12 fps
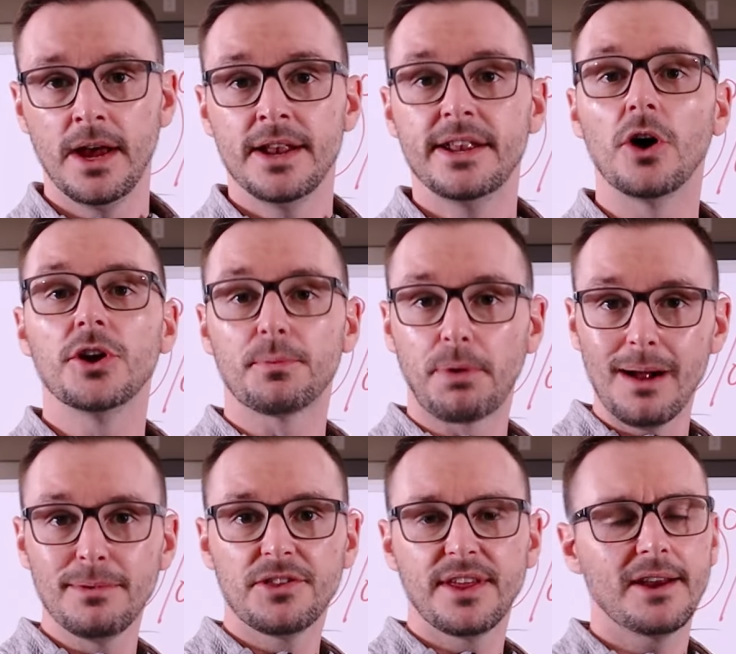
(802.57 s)
Now, you're
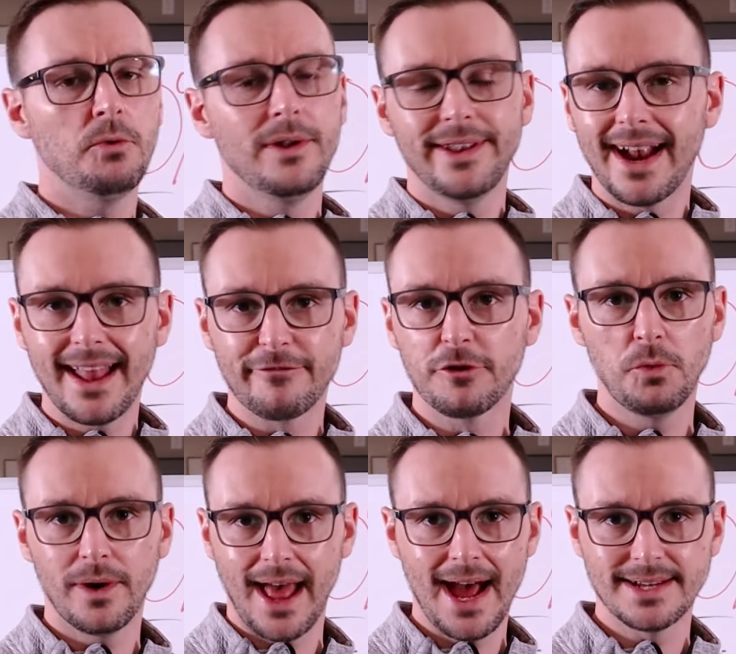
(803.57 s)
probably thinking, well, not
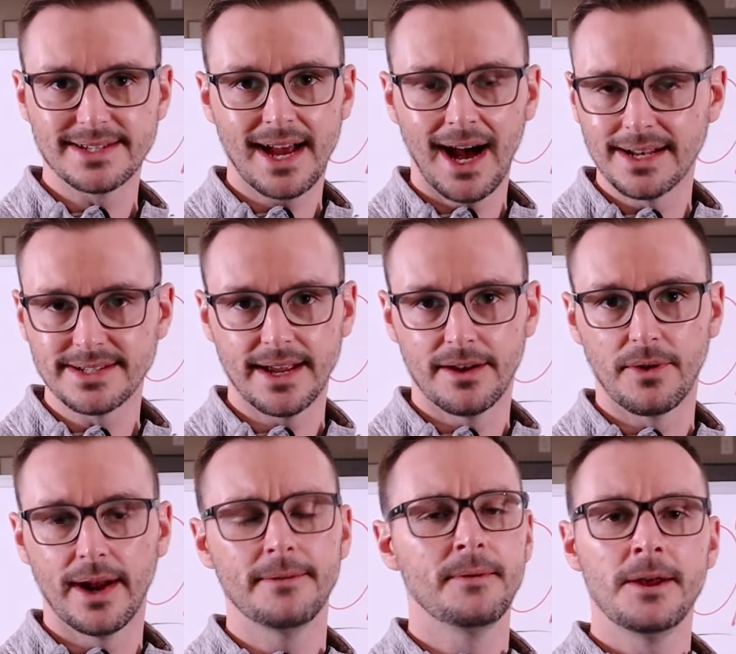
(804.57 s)
everyone has content,
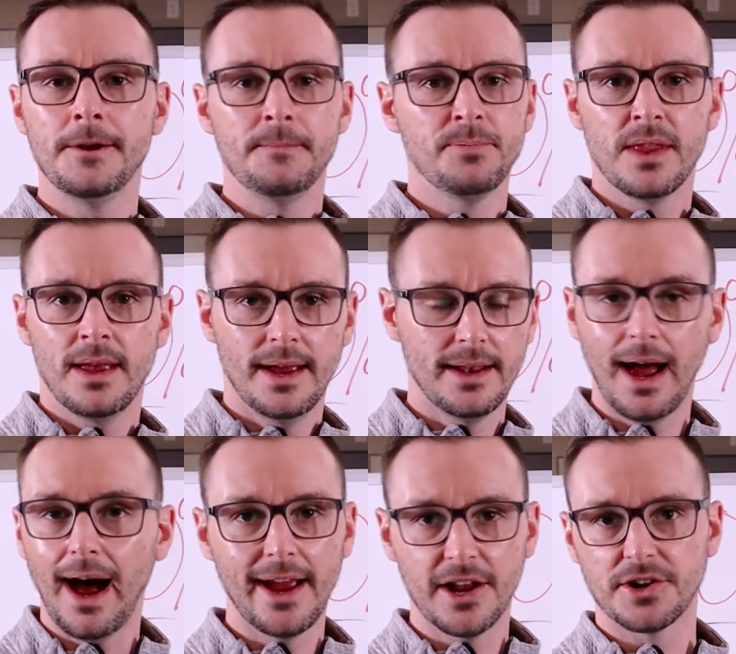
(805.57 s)
right? And
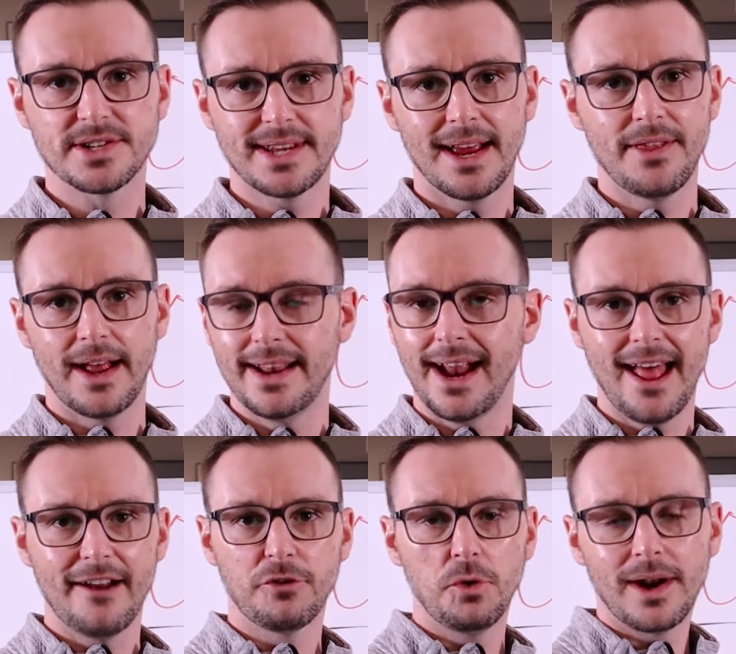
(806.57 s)
I understand that. Not
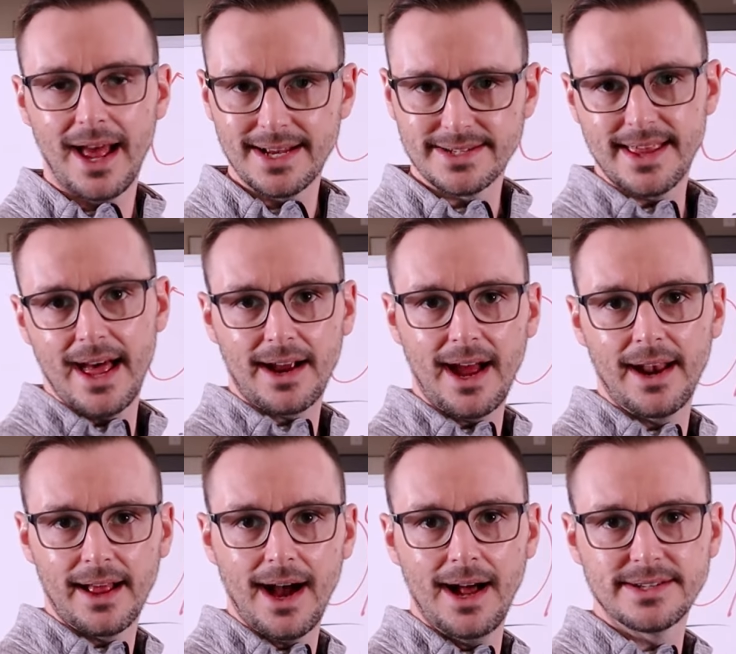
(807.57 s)
everyone has that kind
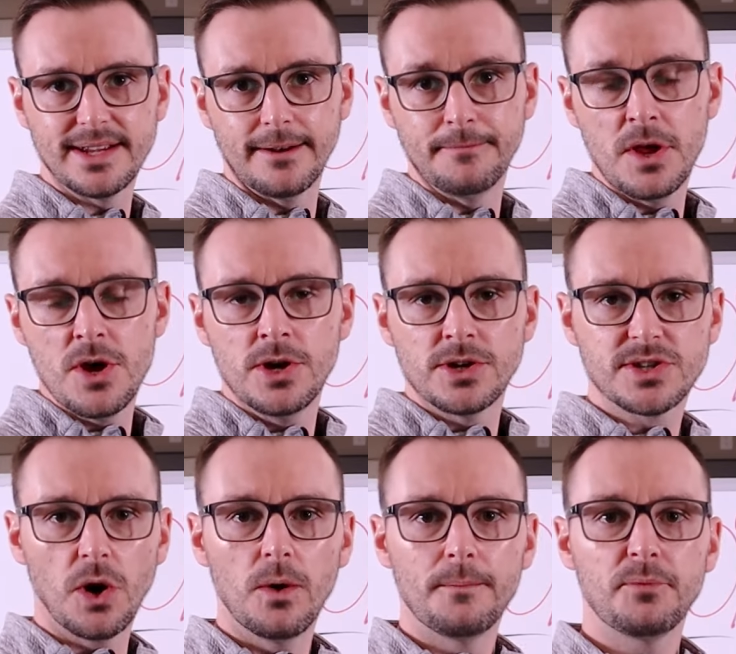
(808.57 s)
of content.
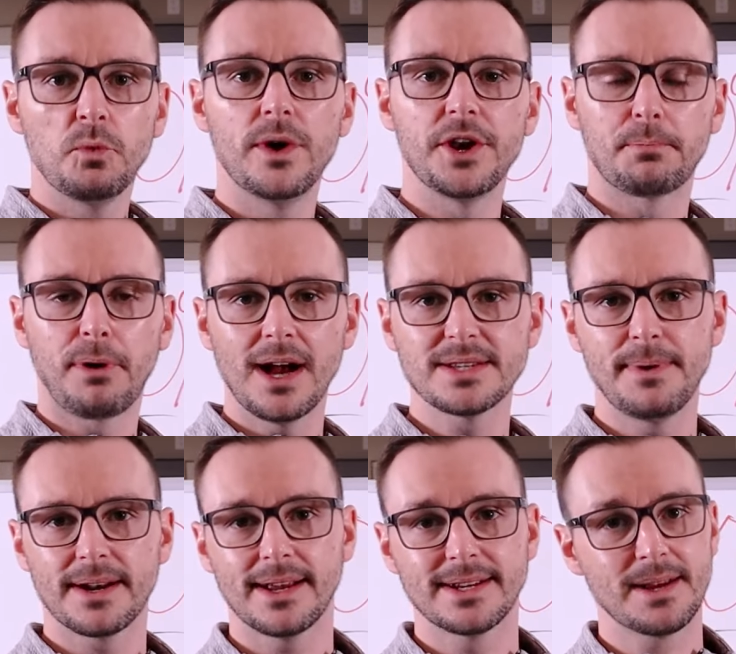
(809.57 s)
So when you're
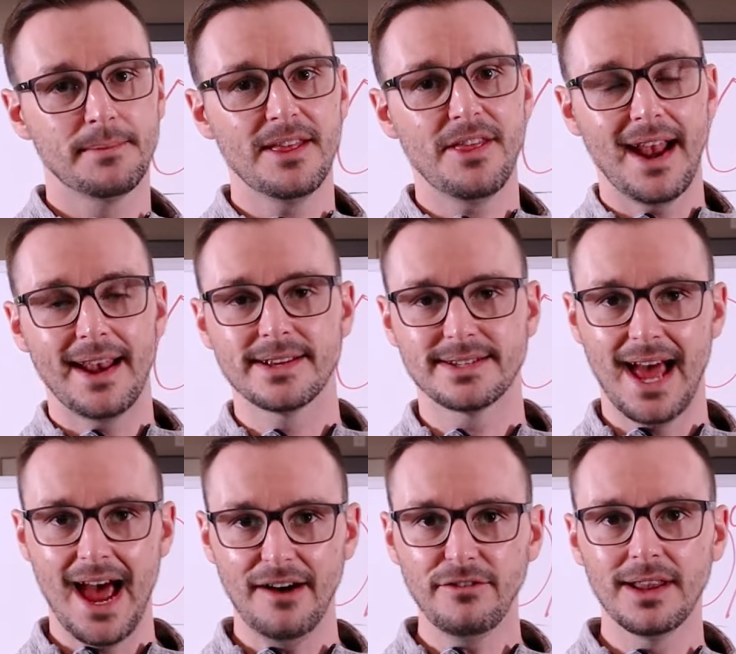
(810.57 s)
prospecting somebody that doesn't
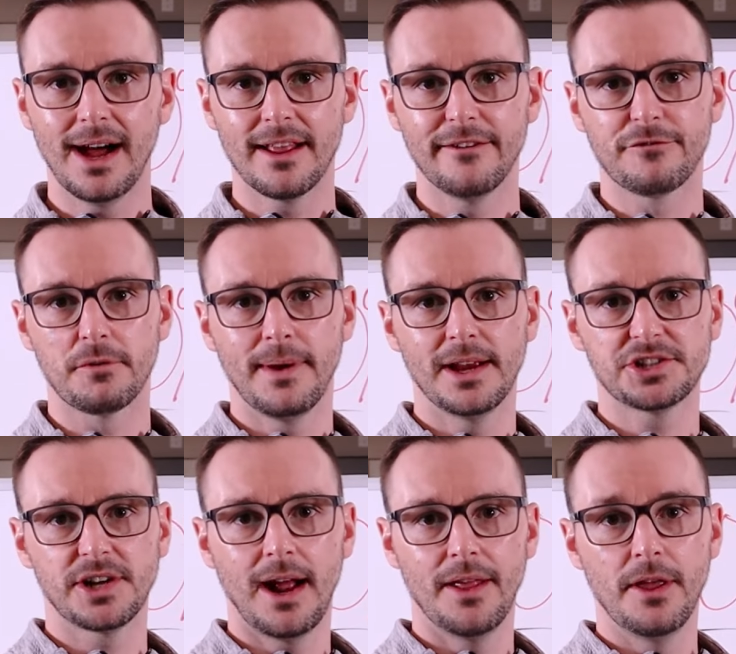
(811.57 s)
have a lot of
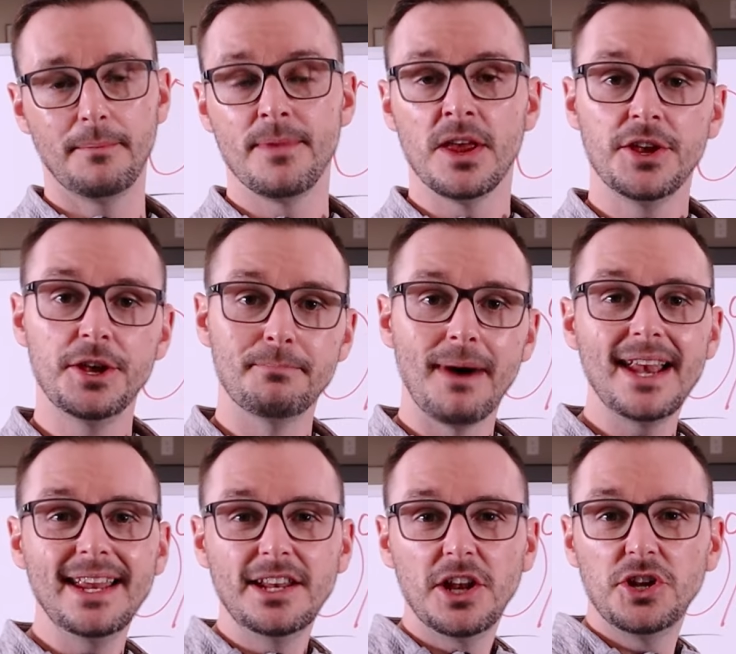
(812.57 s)
information on them, you might
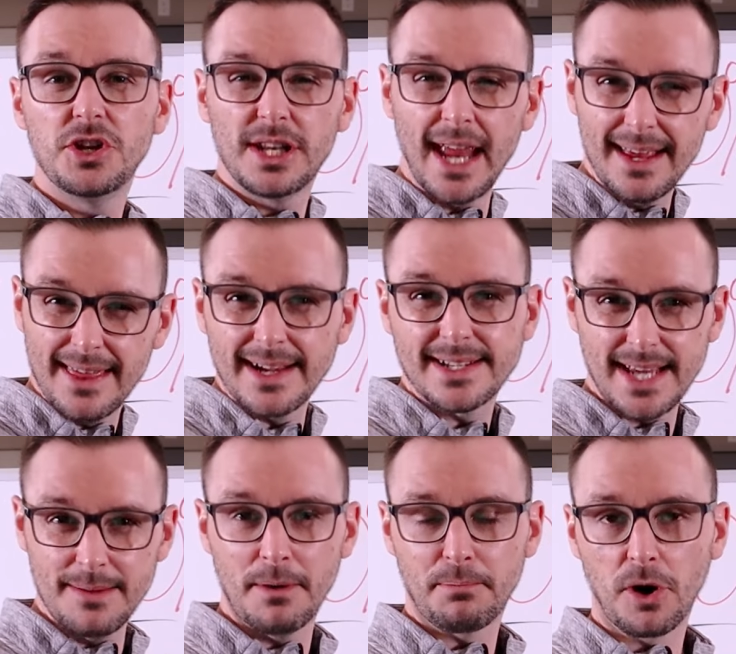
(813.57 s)
need to take that
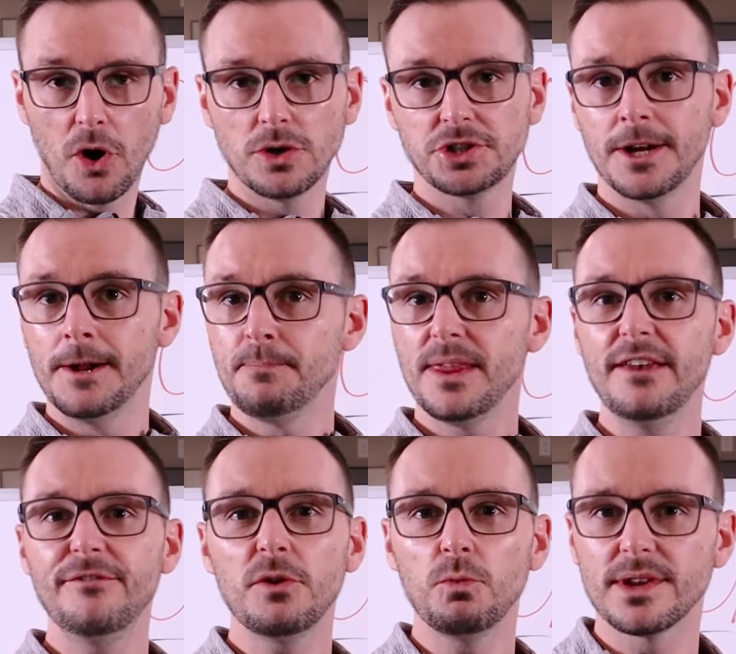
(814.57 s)
same approach,
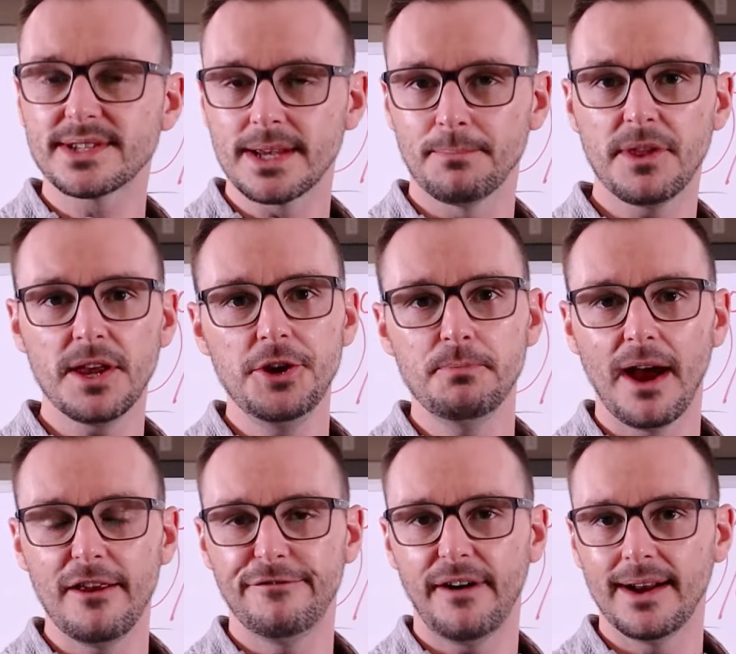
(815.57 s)
even with something you
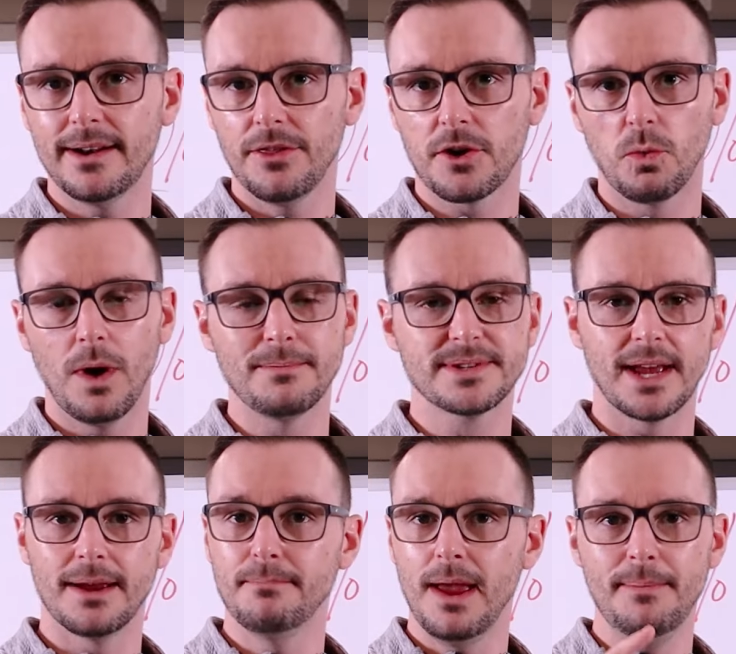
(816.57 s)
might find on their
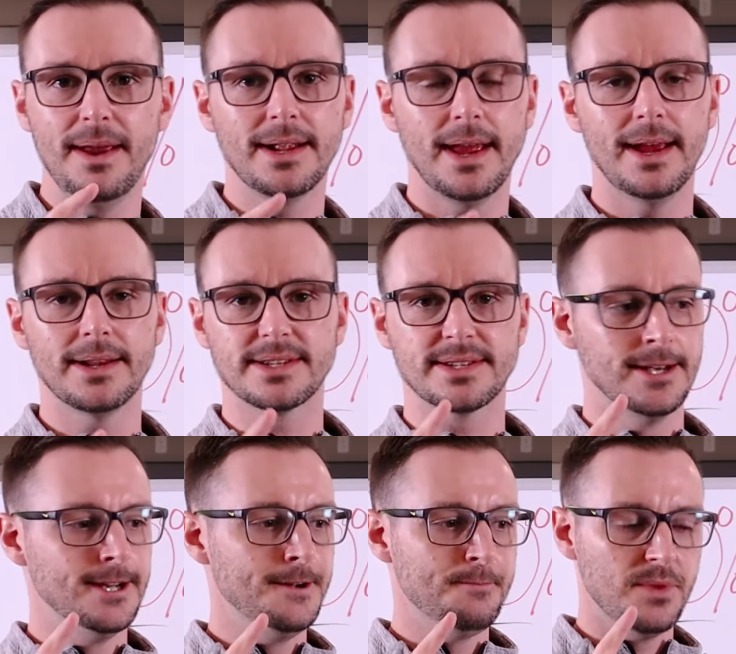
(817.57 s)
website. Maybe it's,
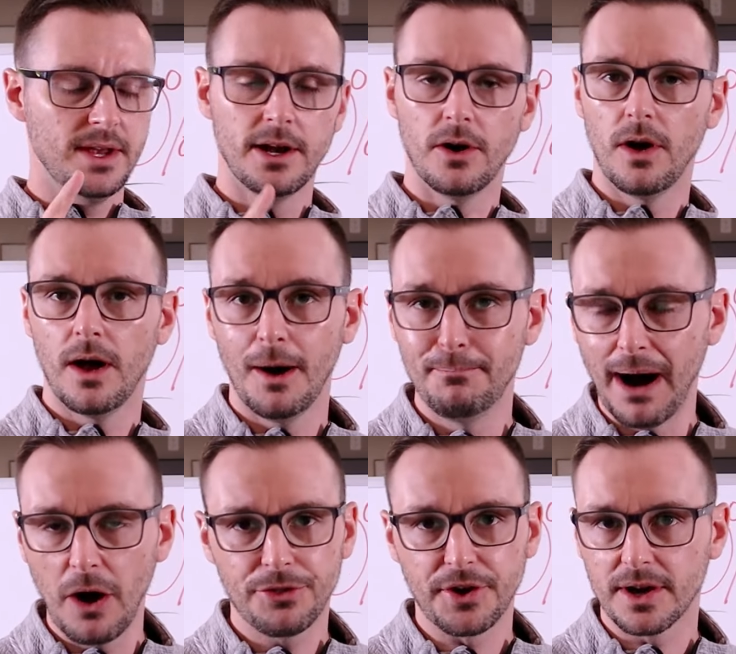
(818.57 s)

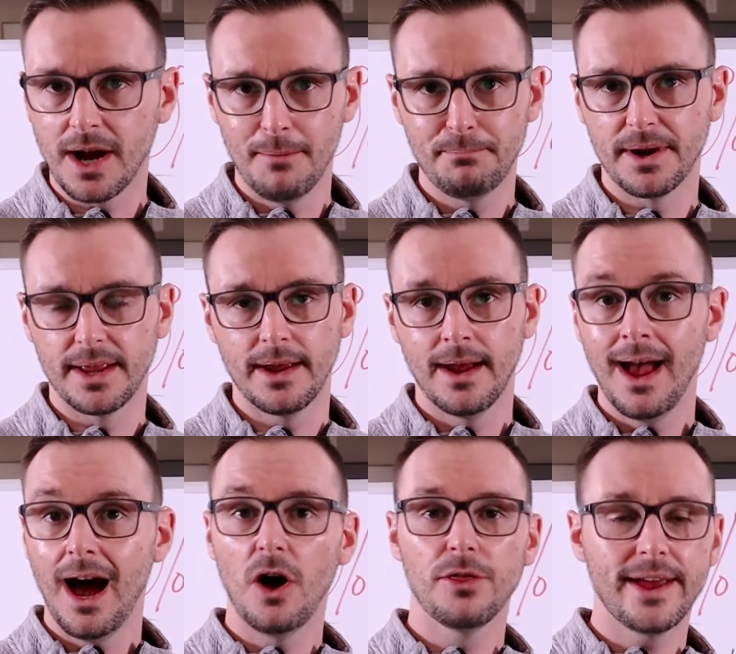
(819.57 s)
about their company,
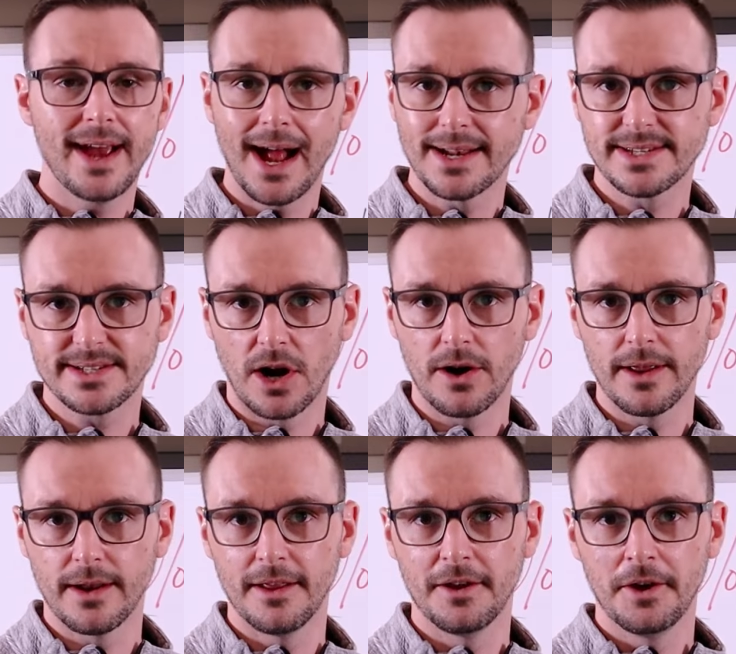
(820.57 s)
how they got
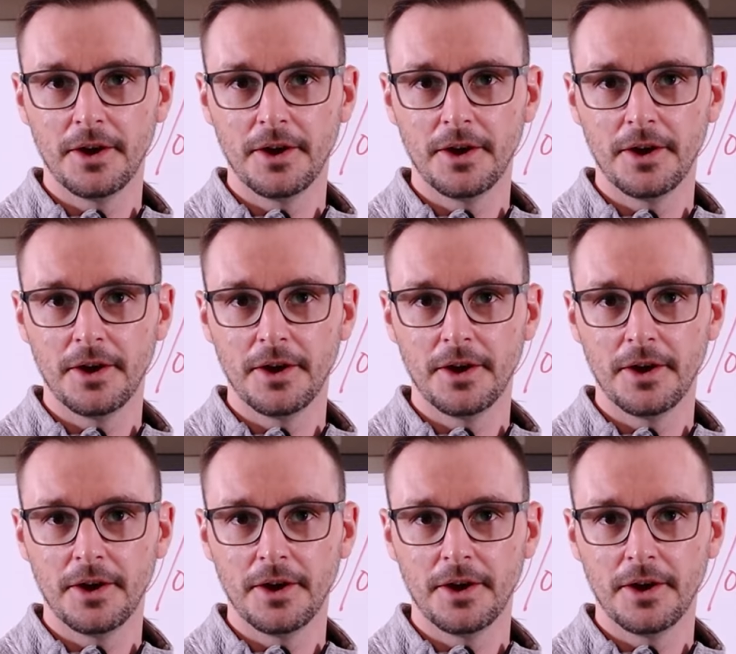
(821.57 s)
started.